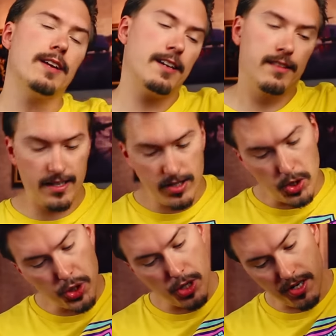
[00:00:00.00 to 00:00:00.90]
like this.
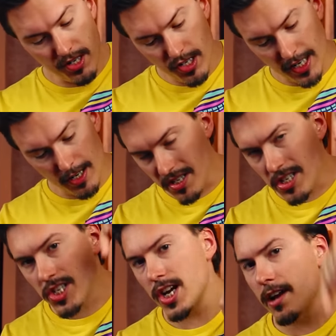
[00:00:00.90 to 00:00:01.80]
You should check out
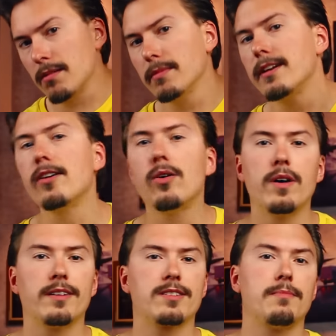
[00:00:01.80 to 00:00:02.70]
this channel
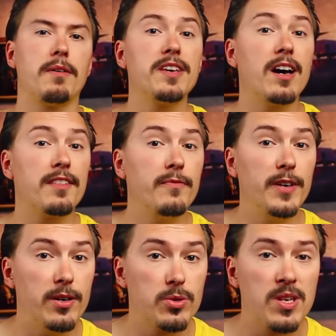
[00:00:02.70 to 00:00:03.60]
below and some of the other
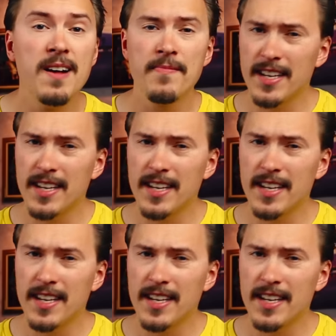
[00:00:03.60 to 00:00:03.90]
videos